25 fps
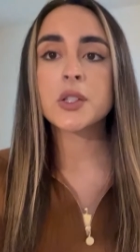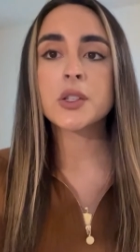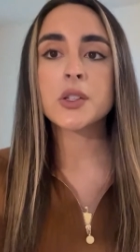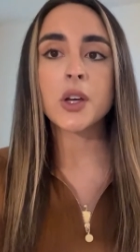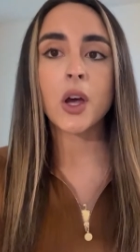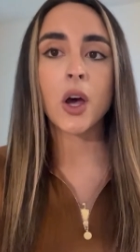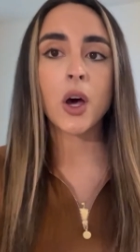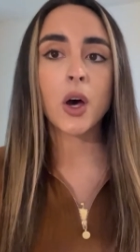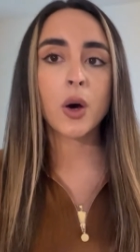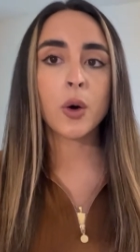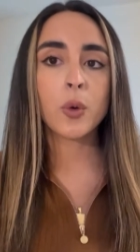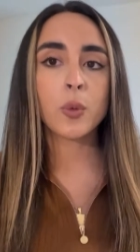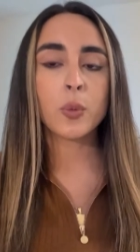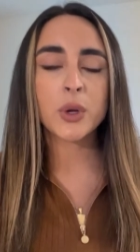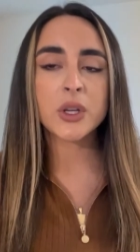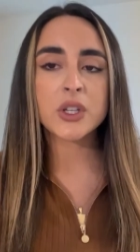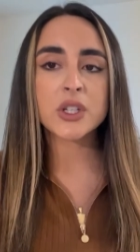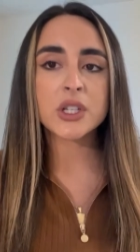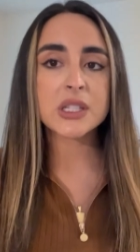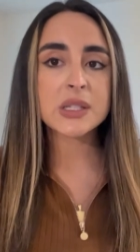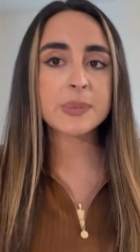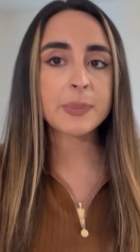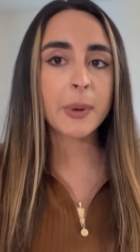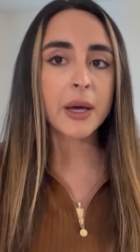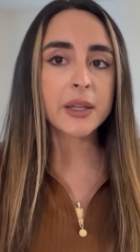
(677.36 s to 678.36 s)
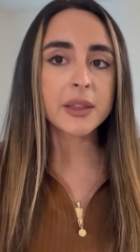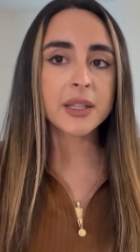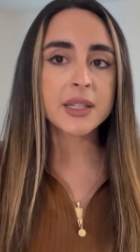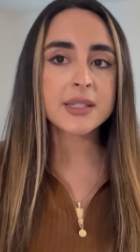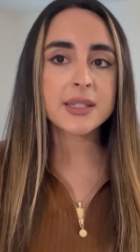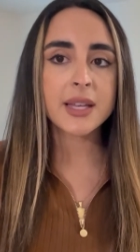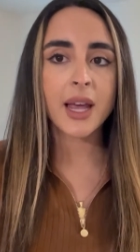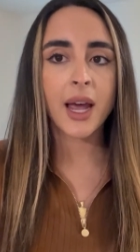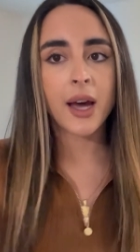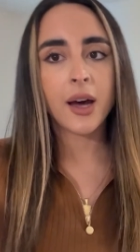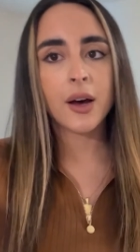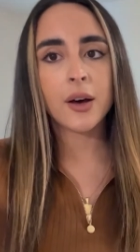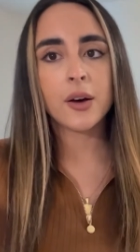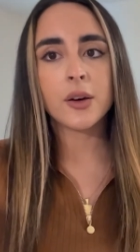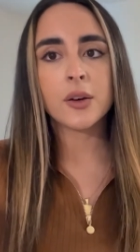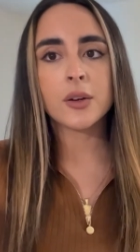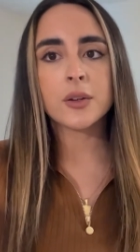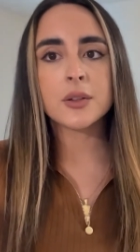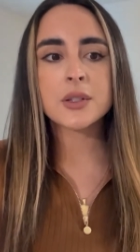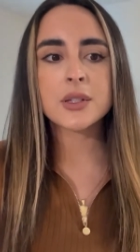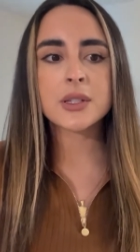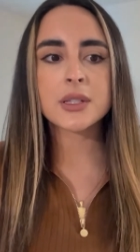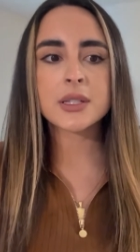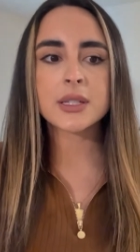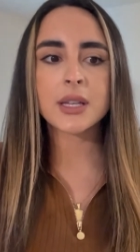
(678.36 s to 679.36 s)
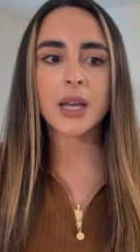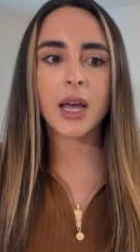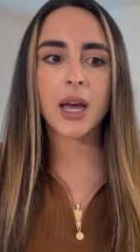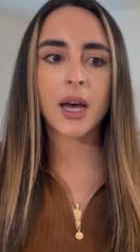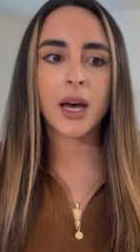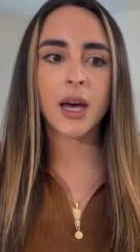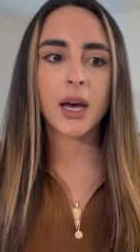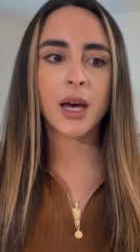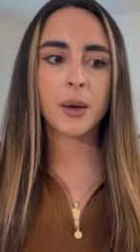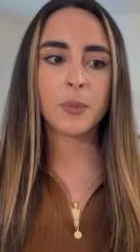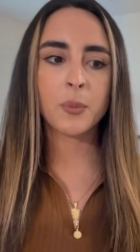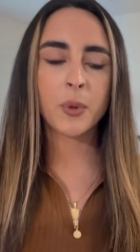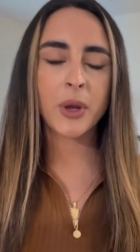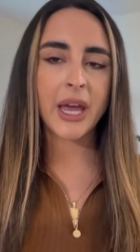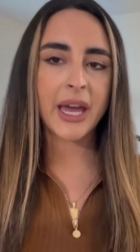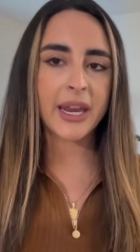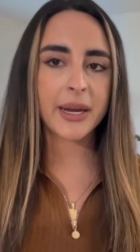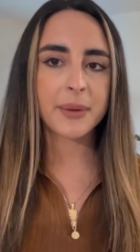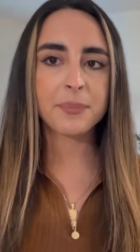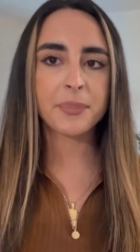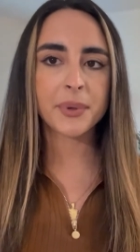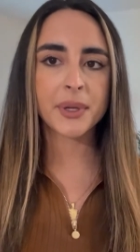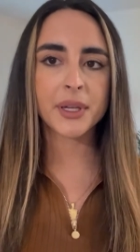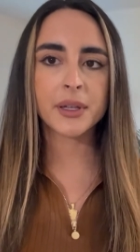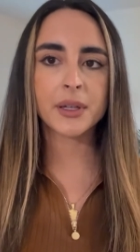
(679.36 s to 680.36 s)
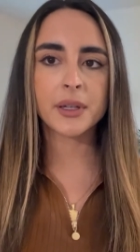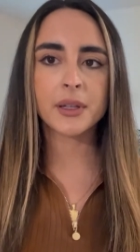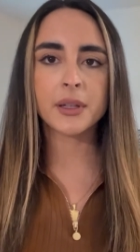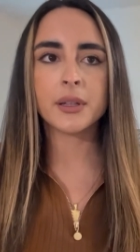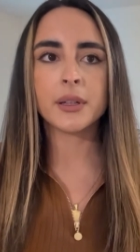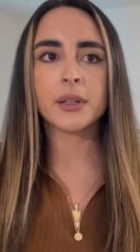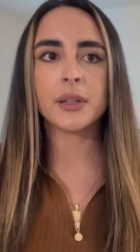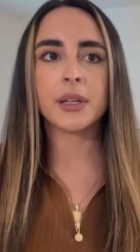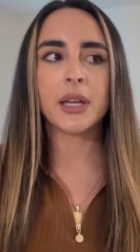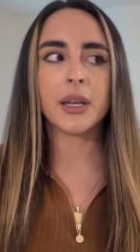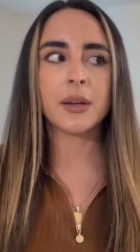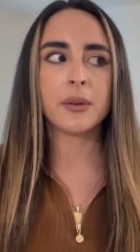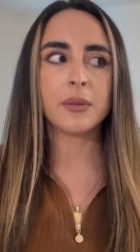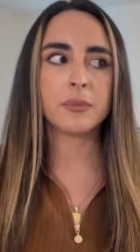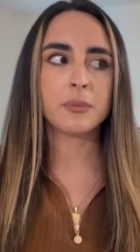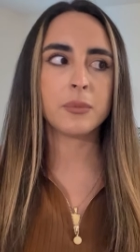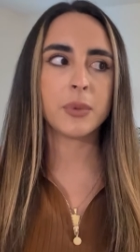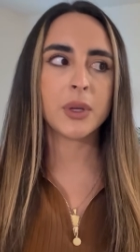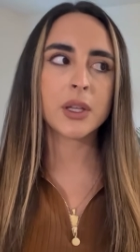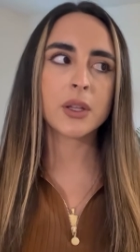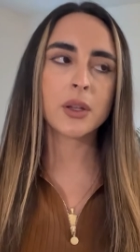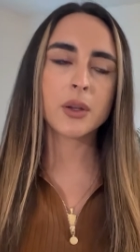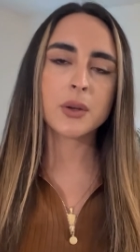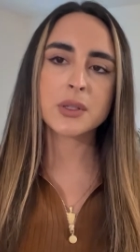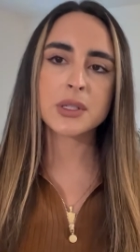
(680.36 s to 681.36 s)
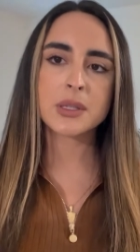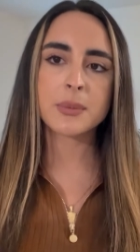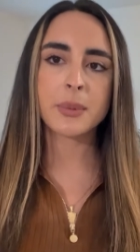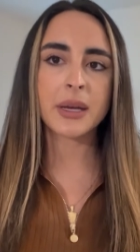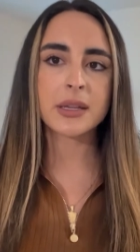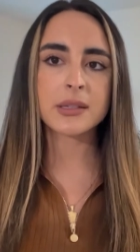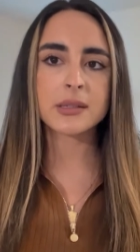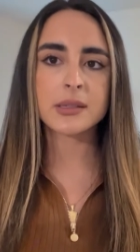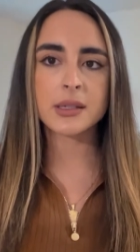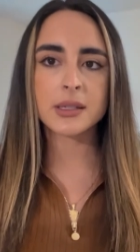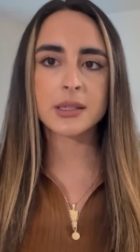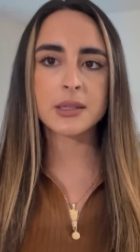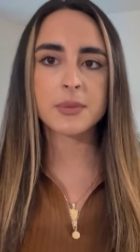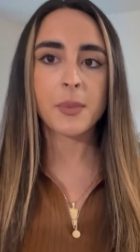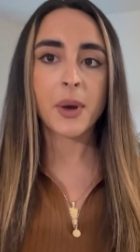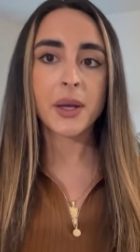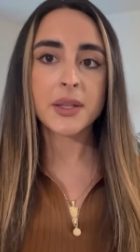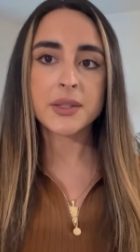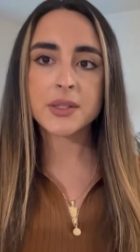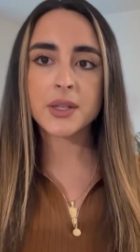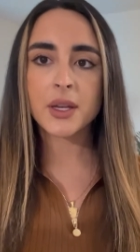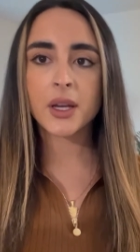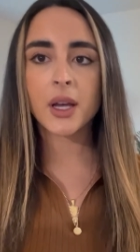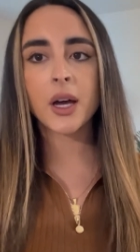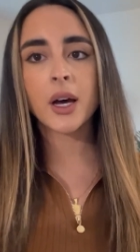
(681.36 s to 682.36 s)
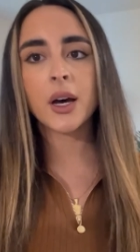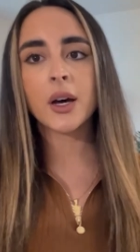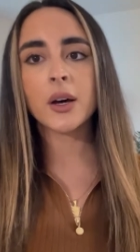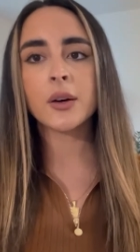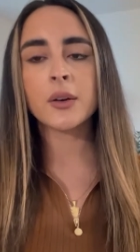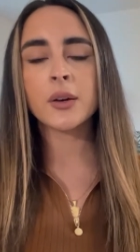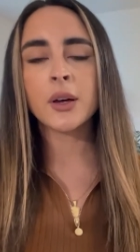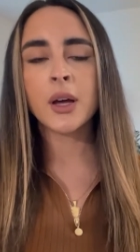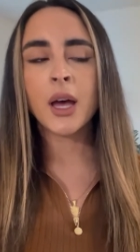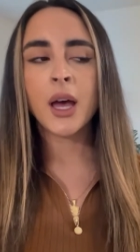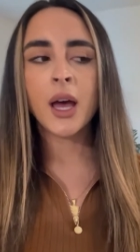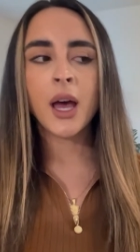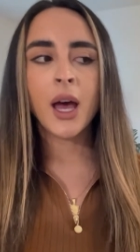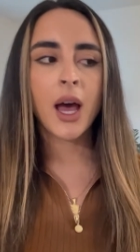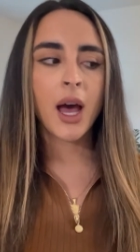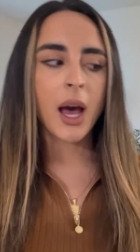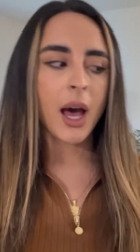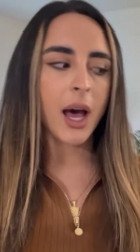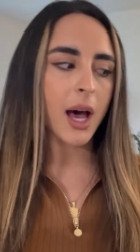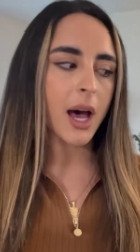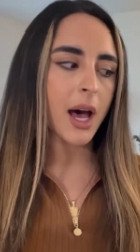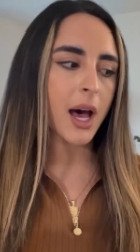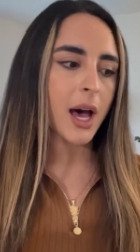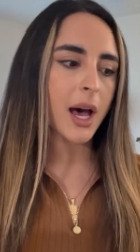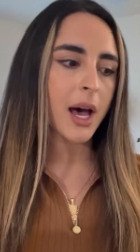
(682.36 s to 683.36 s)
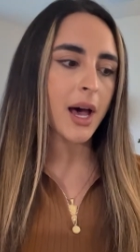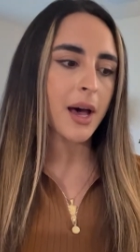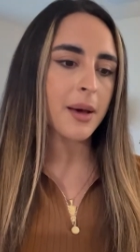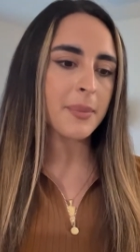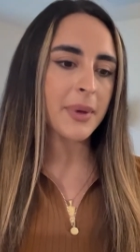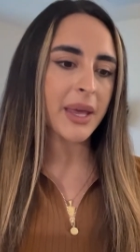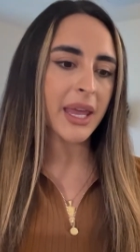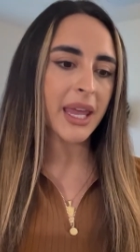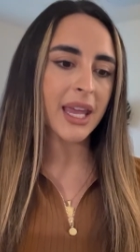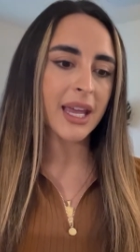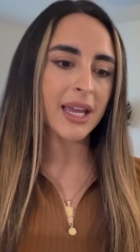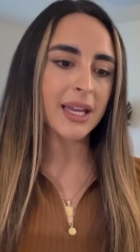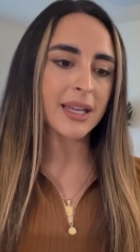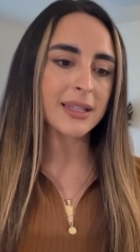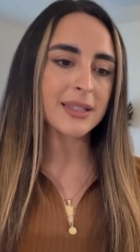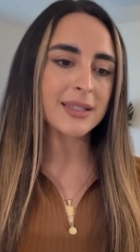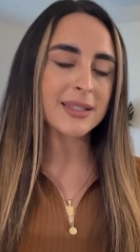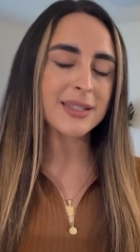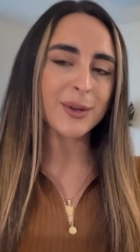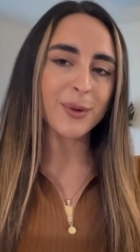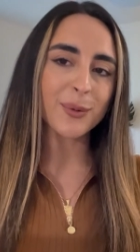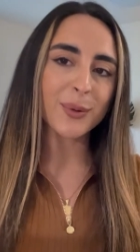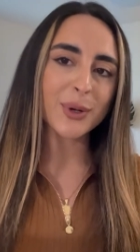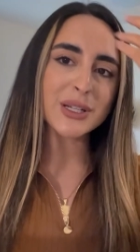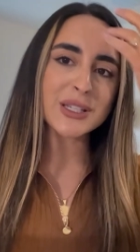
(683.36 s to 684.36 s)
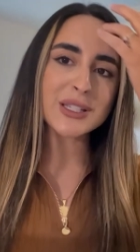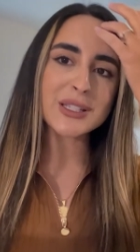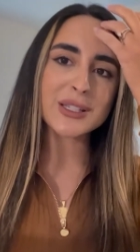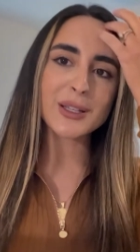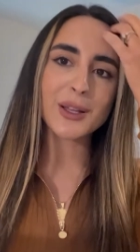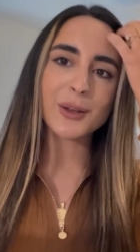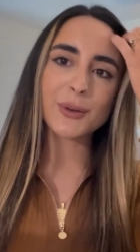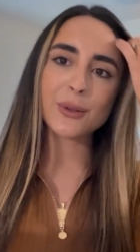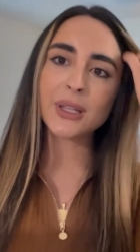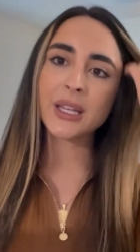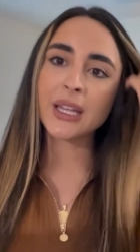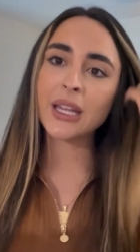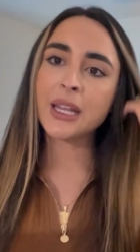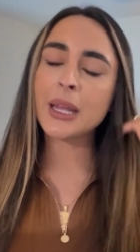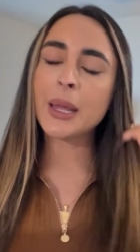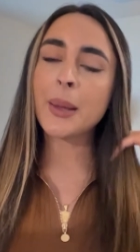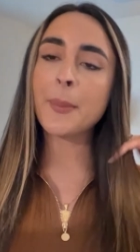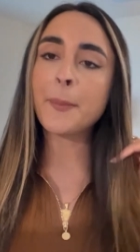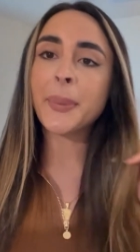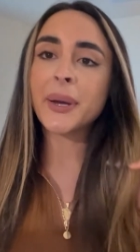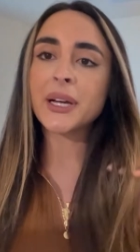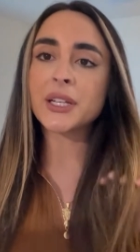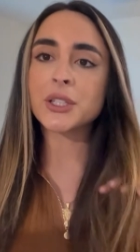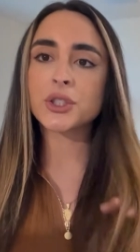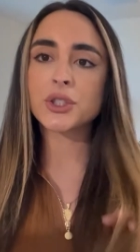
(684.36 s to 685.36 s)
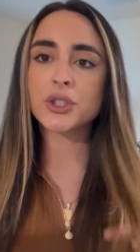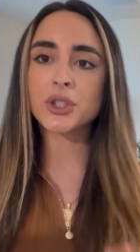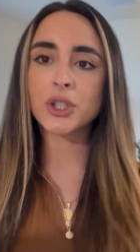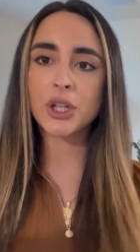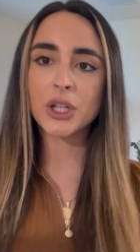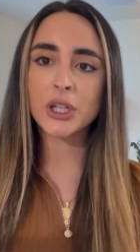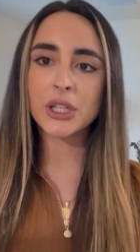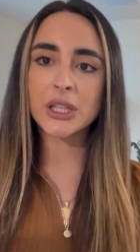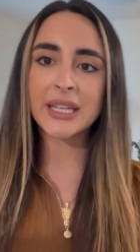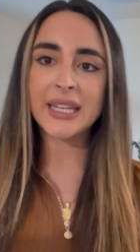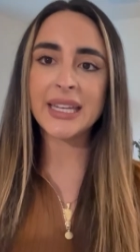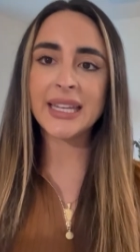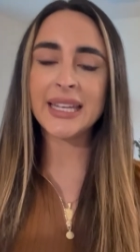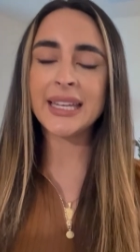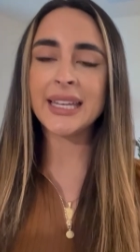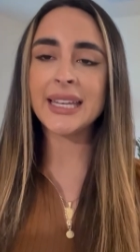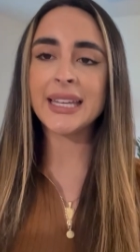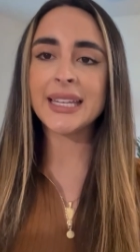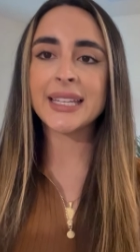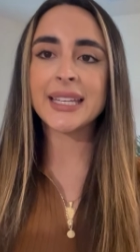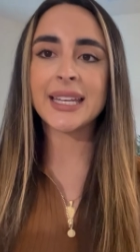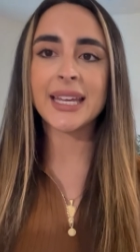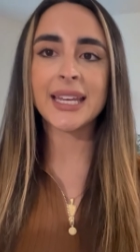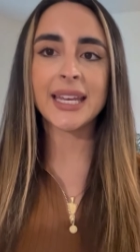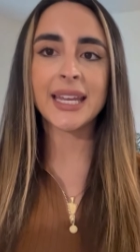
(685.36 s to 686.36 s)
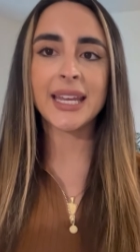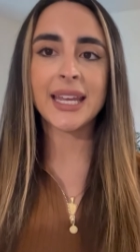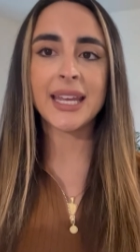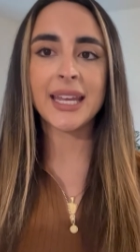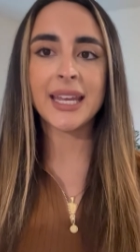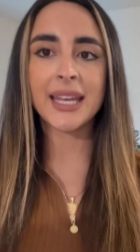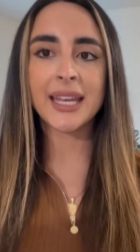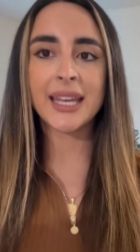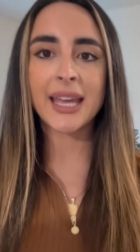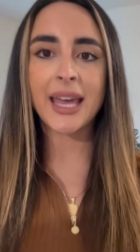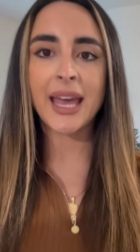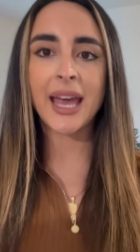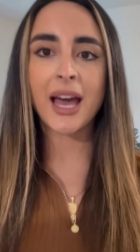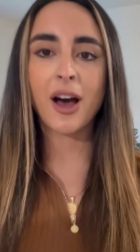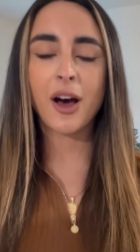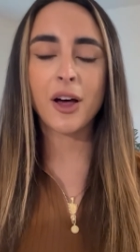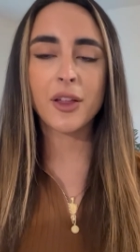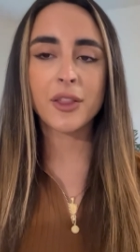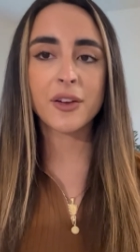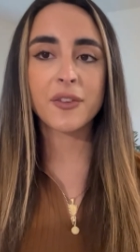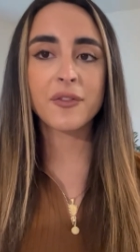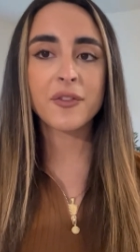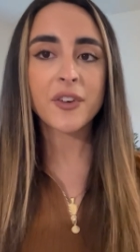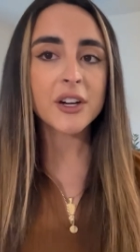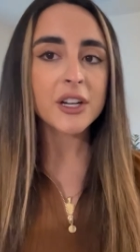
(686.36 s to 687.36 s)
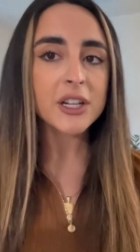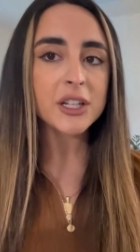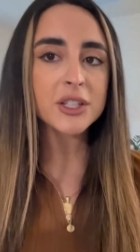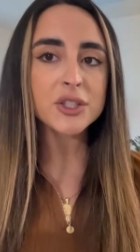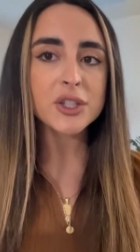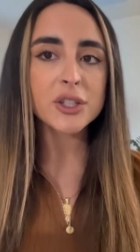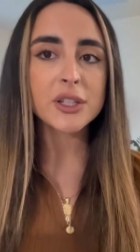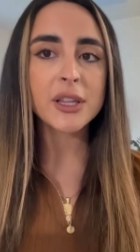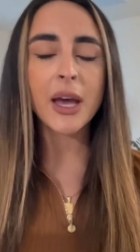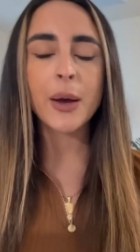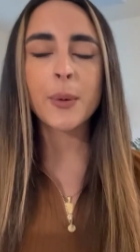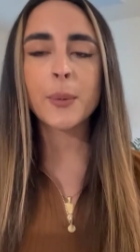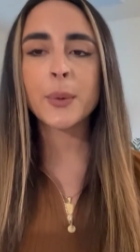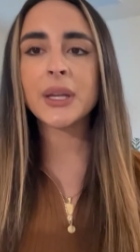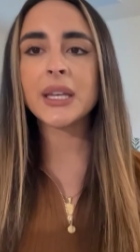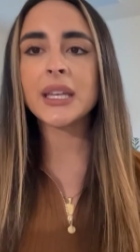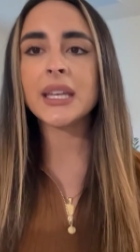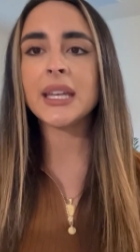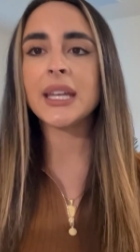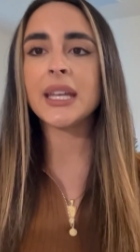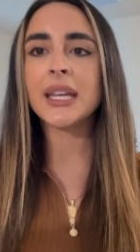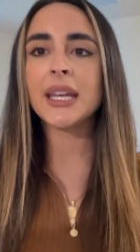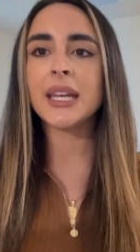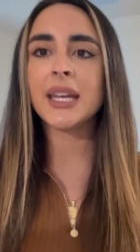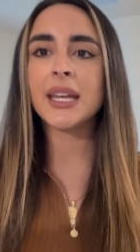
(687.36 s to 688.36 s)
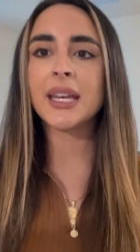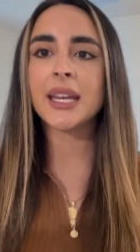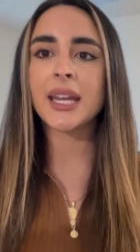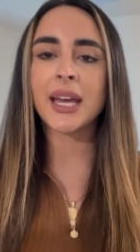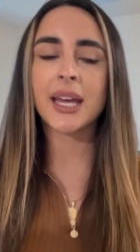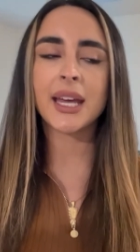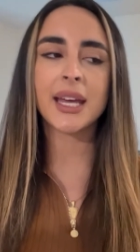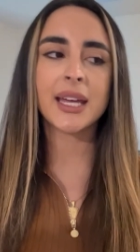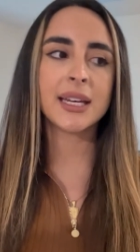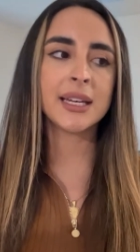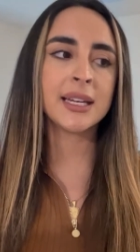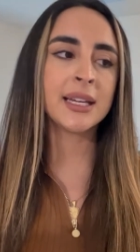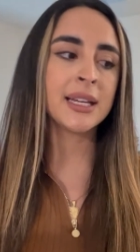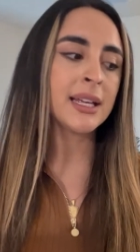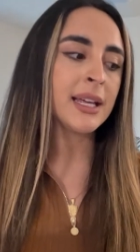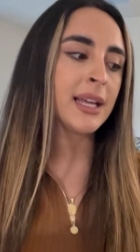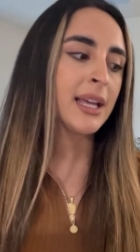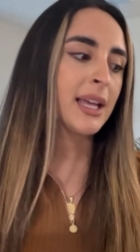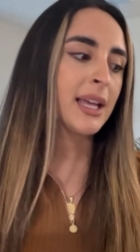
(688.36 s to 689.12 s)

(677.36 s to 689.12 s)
So we just bought this house. Um, we had it built. It, we closed about six months ago. Um, and so we're slowly but surely getting all the furniture that we need and